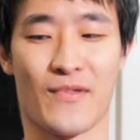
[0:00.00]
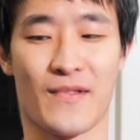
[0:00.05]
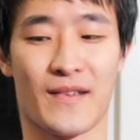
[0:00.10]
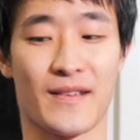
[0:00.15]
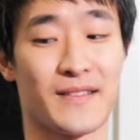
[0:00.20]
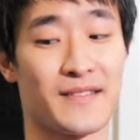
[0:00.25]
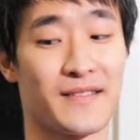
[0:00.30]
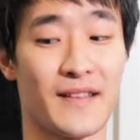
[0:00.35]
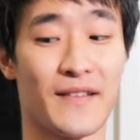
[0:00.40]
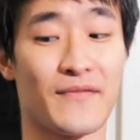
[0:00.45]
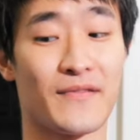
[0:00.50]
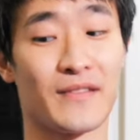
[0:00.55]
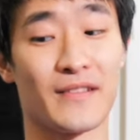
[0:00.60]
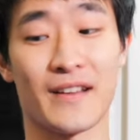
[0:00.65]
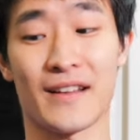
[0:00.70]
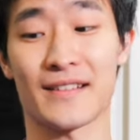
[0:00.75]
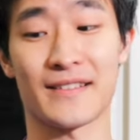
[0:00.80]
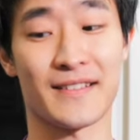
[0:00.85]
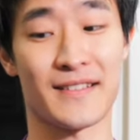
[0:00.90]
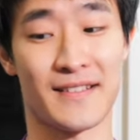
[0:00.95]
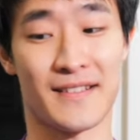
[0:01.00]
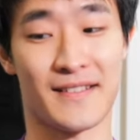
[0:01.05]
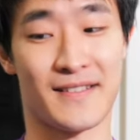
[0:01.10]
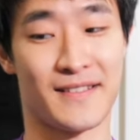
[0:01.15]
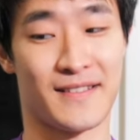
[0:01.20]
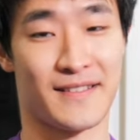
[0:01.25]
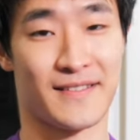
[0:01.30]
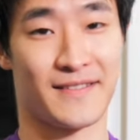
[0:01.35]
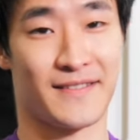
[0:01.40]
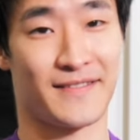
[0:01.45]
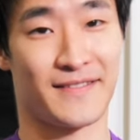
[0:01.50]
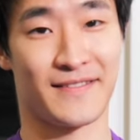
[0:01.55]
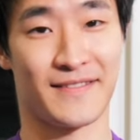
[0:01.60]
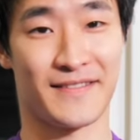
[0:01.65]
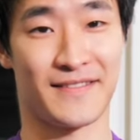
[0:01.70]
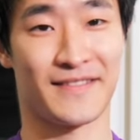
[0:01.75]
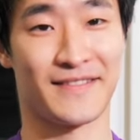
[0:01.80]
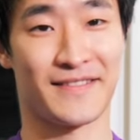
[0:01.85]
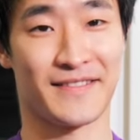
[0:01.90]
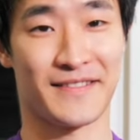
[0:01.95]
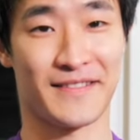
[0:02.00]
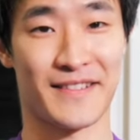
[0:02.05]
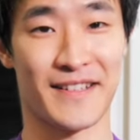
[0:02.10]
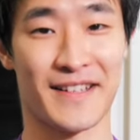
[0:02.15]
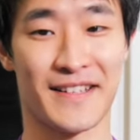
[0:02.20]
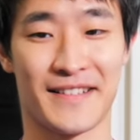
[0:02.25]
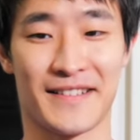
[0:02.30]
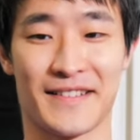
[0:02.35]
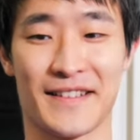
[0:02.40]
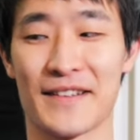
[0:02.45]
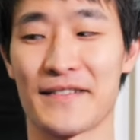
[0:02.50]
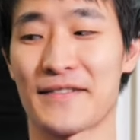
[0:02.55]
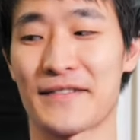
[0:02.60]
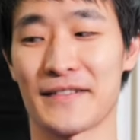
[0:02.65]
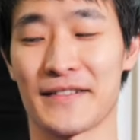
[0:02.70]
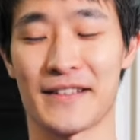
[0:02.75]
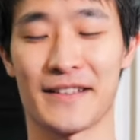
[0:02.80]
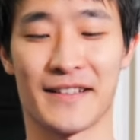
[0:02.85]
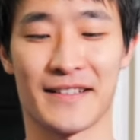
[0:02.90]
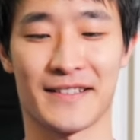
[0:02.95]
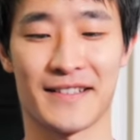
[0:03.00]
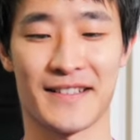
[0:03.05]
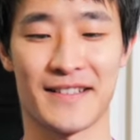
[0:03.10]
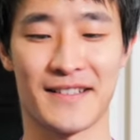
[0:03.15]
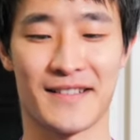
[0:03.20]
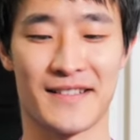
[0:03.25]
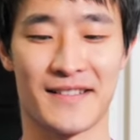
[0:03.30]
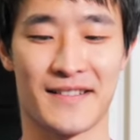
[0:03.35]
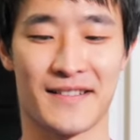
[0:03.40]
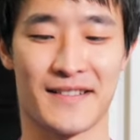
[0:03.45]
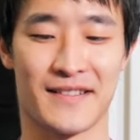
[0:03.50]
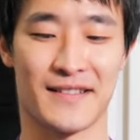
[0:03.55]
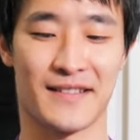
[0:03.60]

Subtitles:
It's definitely not this, right? Definitely not this.